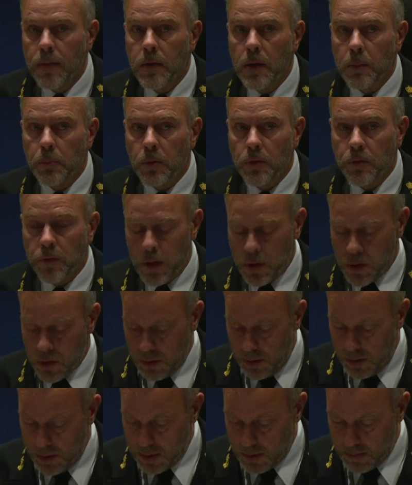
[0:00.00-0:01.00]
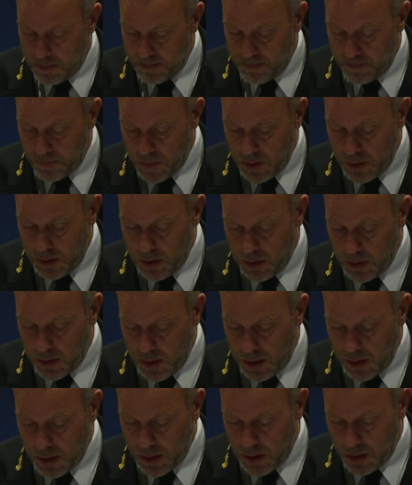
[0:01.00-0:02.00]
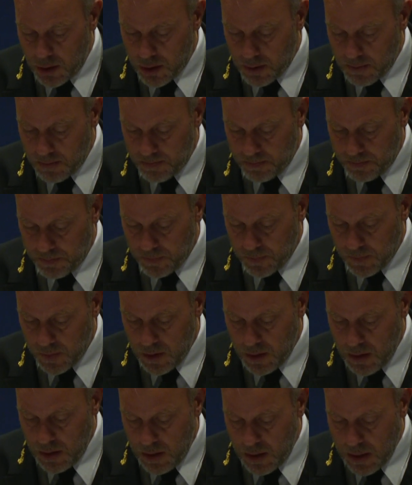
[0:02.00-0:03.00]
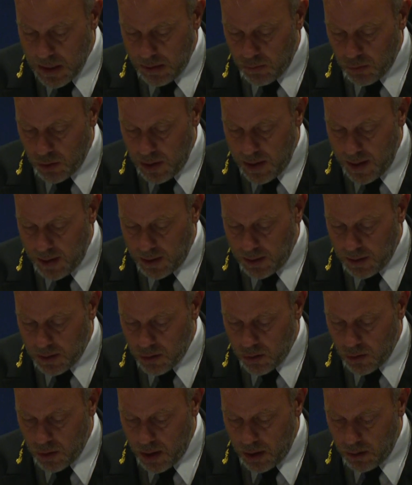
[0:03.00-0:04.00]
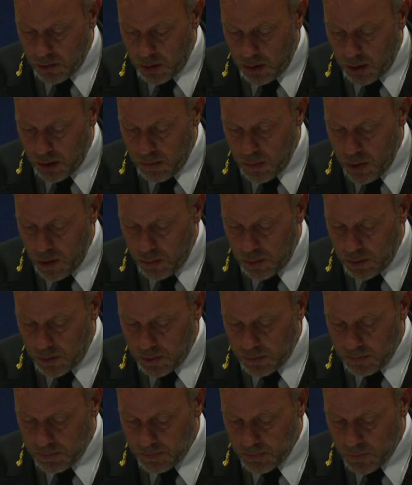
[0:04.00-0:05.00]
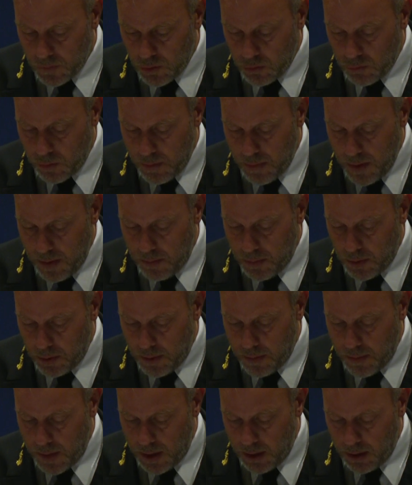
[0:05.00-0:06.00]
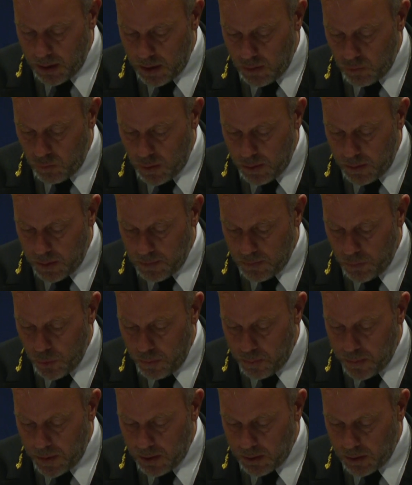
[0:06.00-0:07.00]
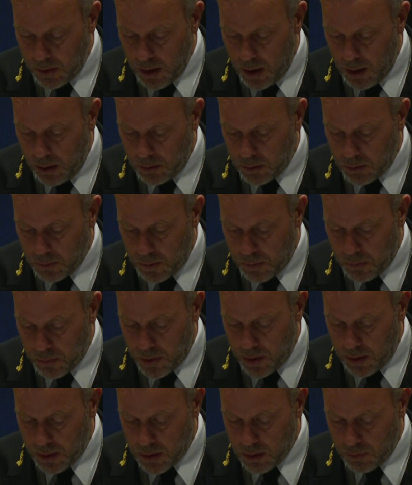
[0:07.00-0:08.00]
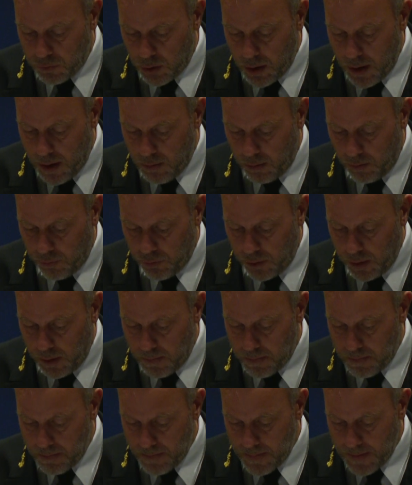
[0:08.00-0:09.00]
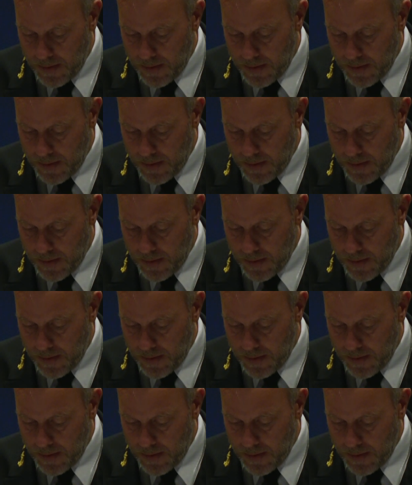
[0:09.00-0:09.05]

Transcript: their professionalism, and their dedication. I would like to now take a moment to remember the men and women who paid the ultimate price for our freedom,